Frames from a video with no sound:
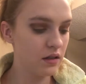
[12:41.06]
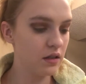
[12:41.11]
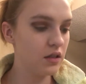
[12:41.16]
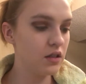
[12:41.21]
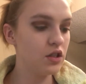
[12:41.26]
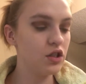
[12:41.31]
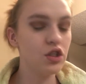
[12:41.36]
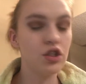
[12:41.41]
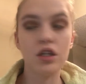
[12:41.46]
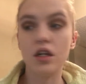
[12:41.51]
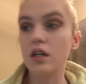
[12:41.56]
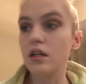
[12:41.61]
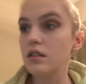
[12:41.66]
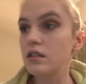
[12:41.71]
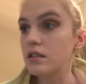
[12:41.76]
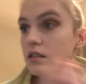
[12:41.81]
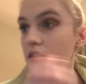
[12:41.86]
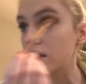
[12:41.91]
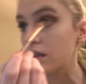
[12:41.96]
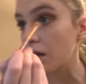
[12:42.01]
And
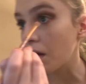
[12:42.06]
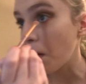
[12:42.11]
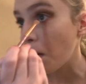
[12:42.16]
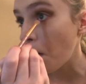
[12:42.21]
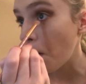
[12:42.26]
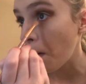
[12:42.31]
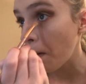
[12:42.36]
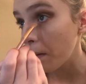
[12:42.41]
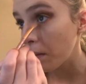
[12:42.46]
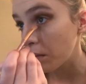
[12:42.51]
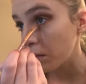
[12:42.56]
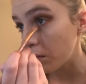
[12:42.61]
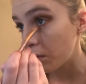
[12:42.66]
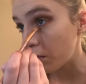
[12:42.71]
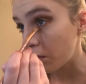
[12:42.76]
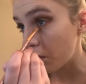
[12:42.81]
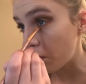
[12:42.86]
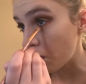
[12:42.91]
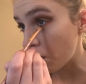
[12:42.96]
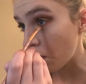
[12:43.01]
just
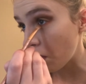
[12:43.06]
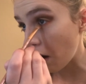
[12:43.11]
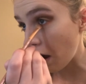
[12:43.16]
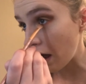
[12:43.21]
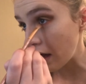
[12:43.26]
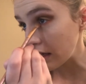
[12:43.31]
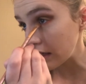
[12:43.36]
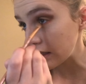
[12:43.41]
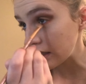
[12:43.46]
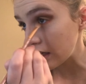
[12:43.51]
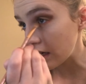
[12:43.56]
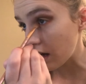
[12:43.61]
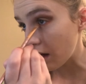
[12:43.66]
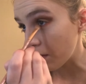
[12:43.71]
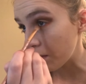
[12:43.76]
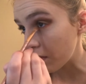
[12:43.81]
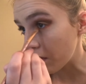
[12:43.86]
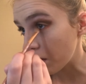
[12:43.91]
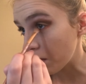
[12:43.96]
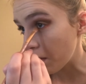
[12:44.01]
brighten
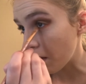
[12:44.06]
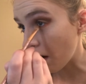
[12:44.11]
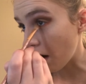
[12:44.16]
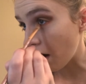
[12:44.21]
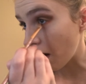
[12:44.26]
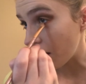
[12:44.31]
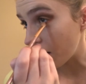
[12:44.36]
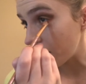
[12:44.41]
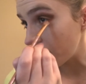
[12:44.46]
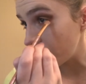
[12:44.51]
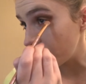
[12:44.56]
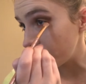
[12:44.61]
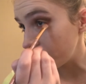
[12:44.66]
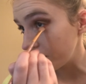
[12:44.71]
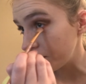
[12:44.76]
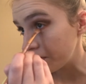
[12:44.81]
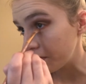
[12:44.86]
up the bottom.